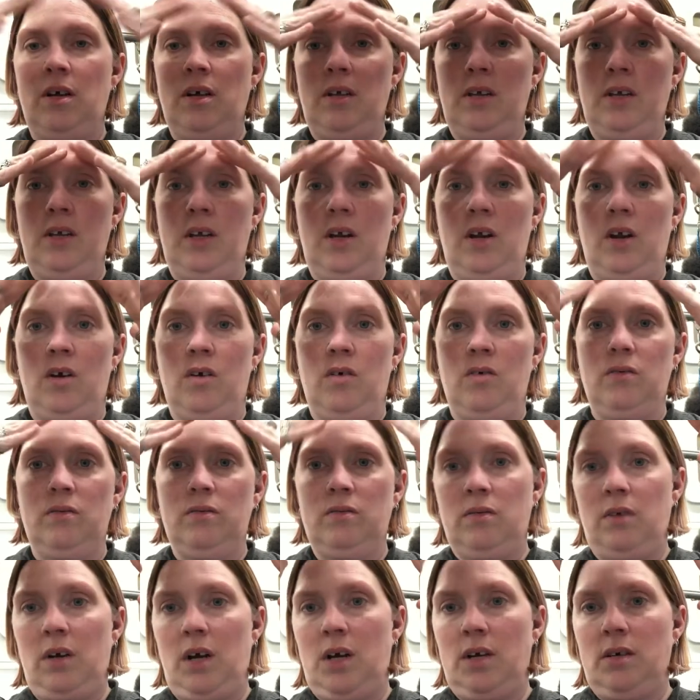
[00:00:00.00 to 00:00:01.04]
you know
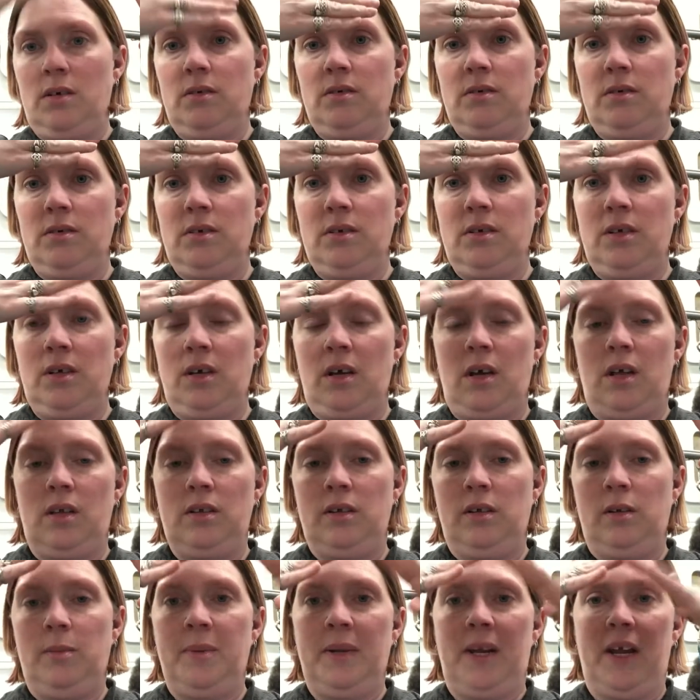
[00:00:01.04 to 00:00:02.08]
a
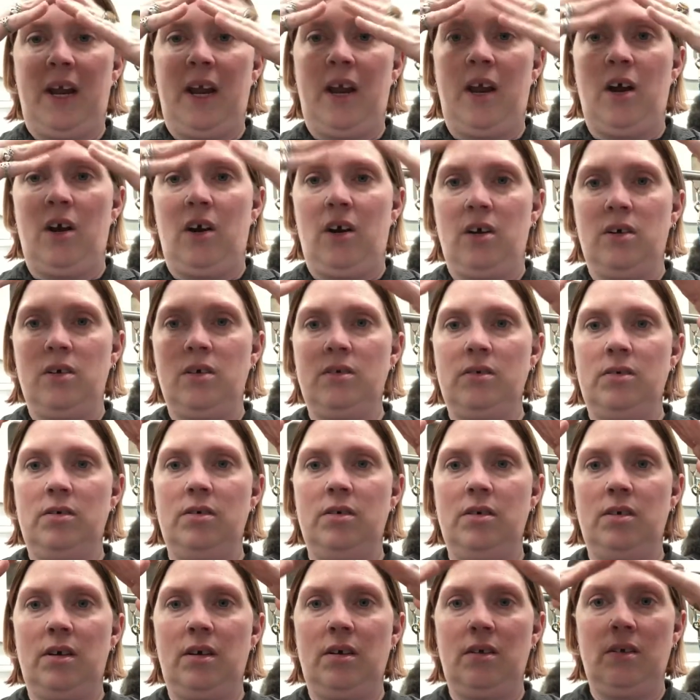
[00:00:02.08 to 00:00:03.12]
little bit of hair
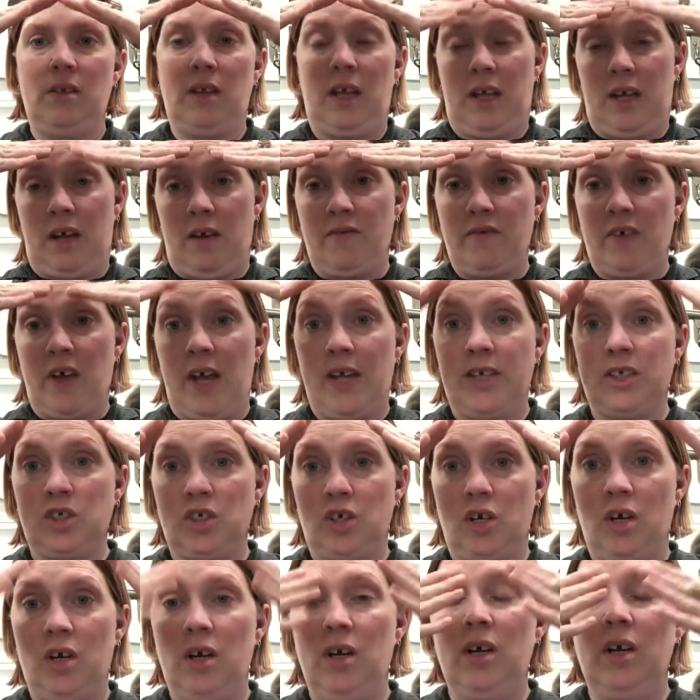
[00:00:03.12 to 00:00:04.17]
like a
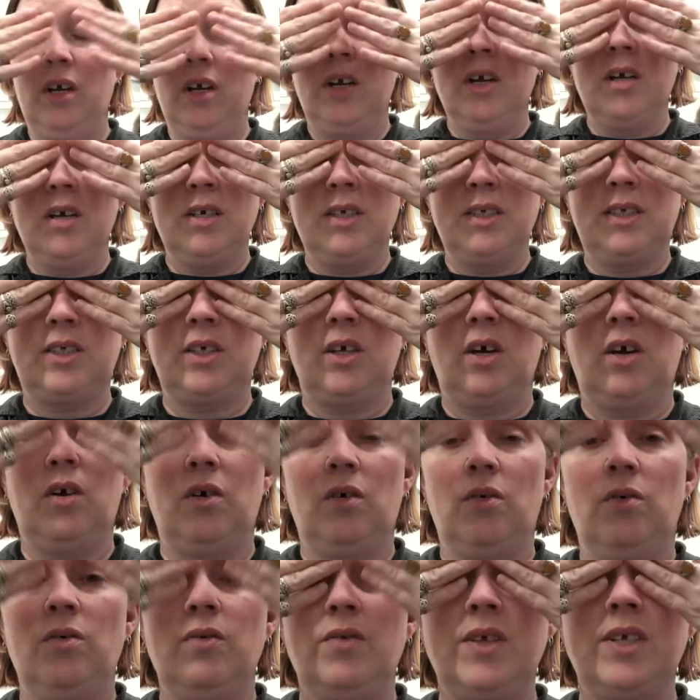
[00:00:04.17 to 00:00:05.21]
visor
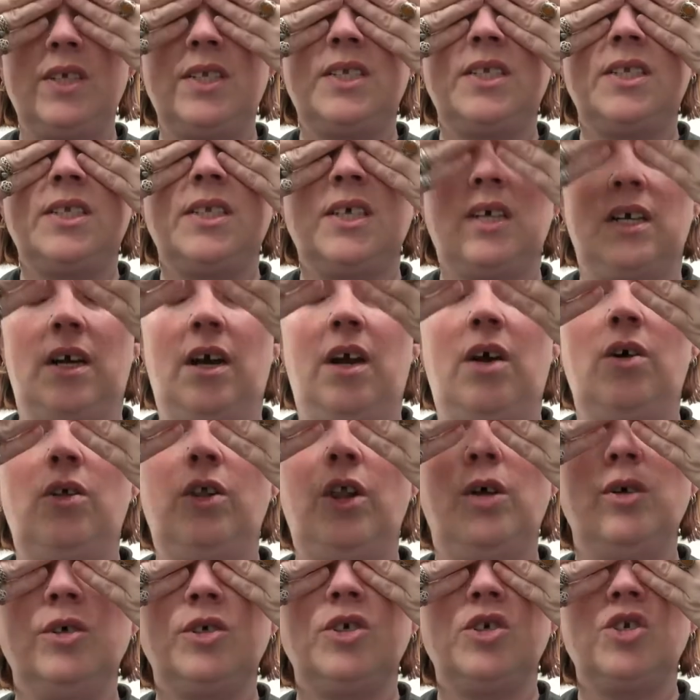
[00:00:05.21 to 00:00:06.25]
so the, the
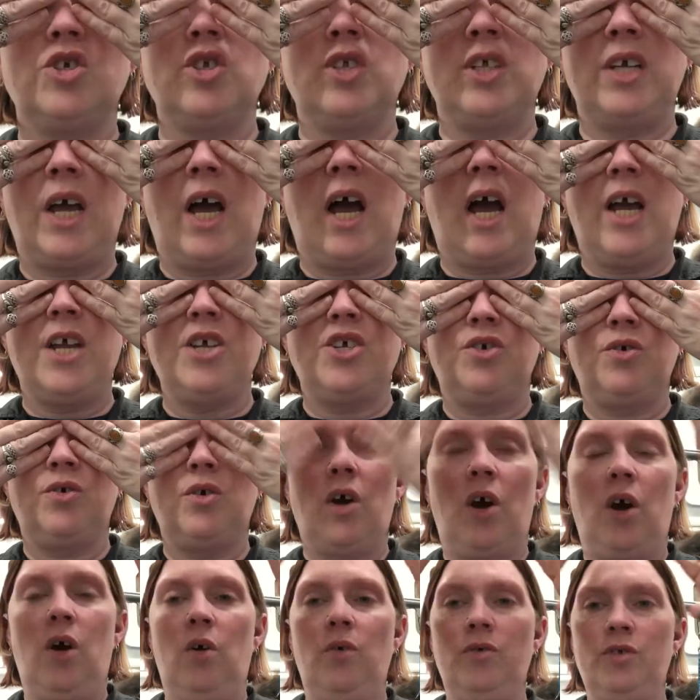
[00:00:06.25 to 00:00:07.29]
closer to the eyes you
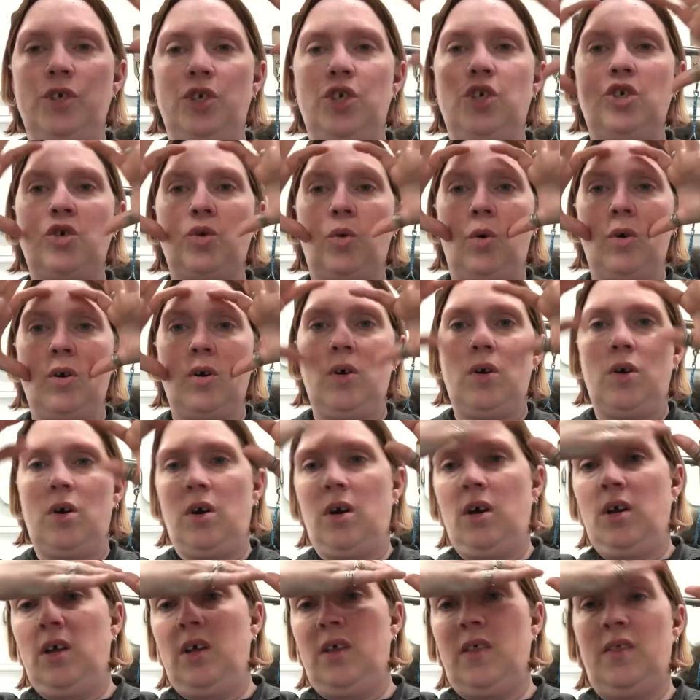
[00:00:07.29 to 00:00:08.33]
go the shorter
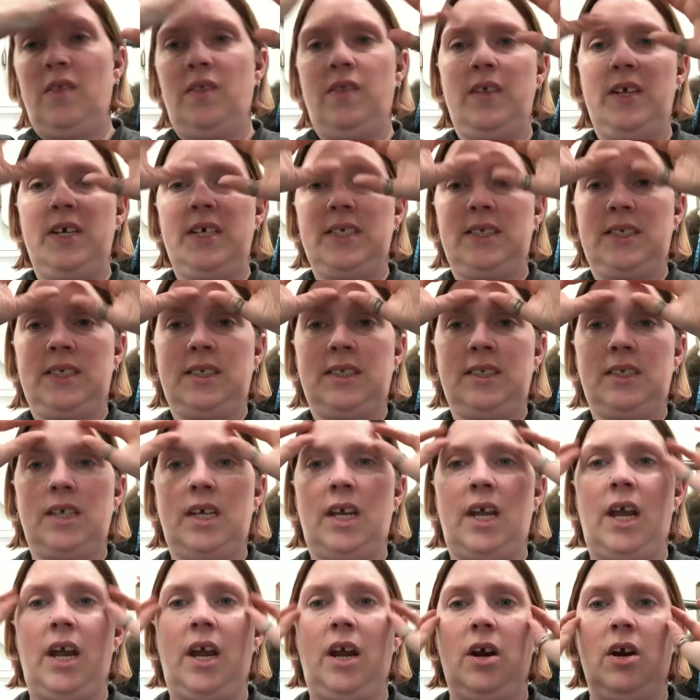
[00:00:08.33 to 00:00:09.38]
this
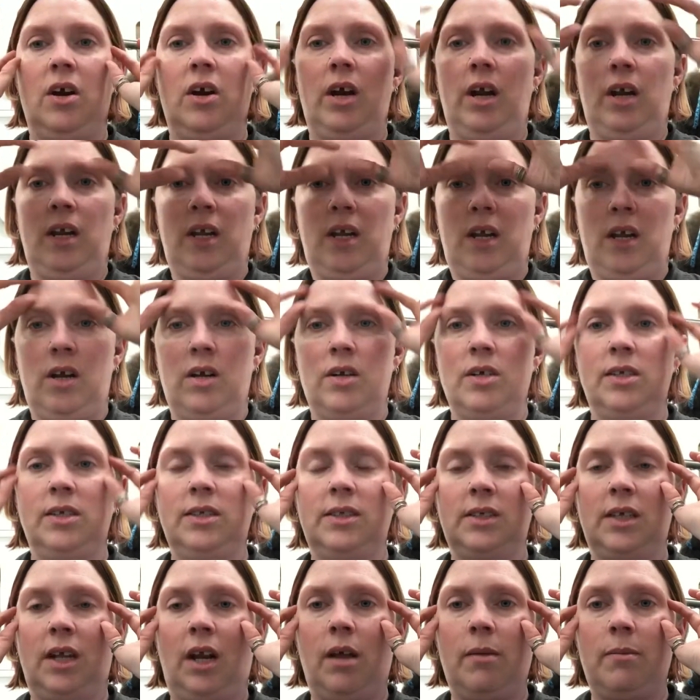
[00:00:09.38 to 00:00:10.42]
hair in here is
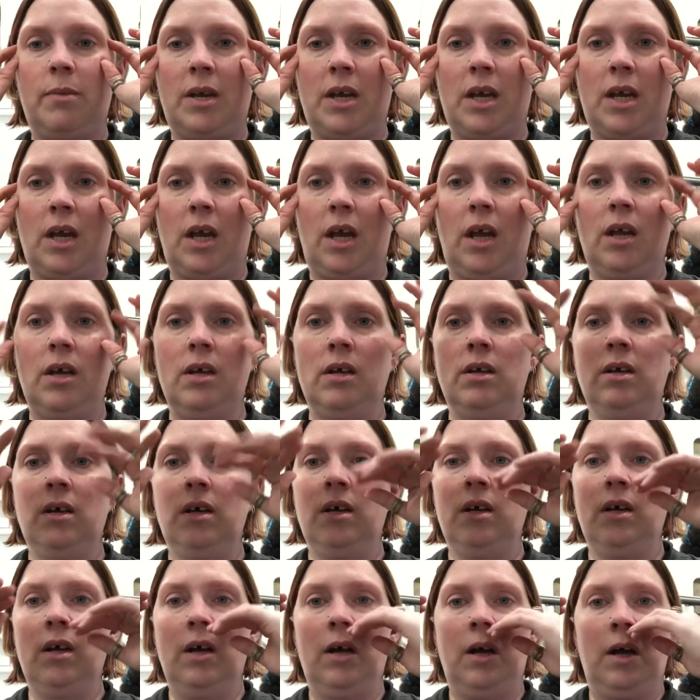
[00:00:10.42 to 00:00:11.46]
going to be
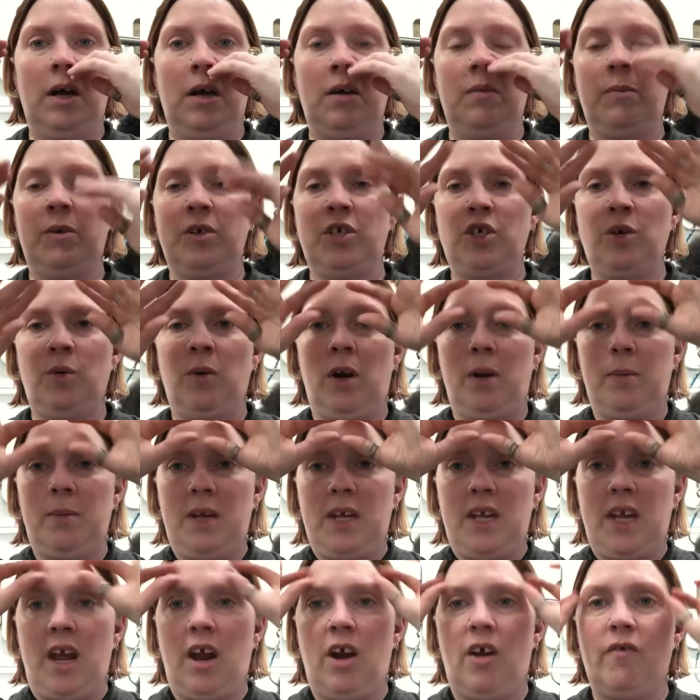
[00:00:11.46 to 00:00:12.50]
but you want to be
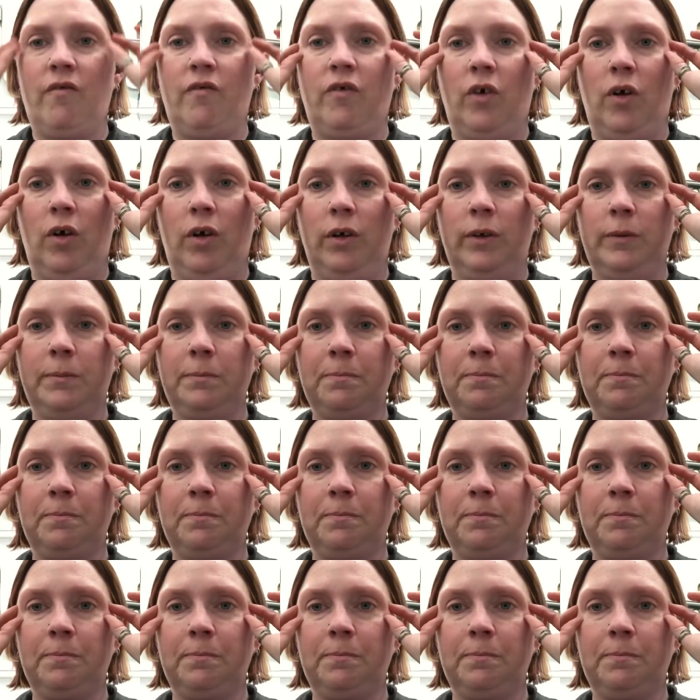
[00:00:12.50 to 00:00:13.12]
careful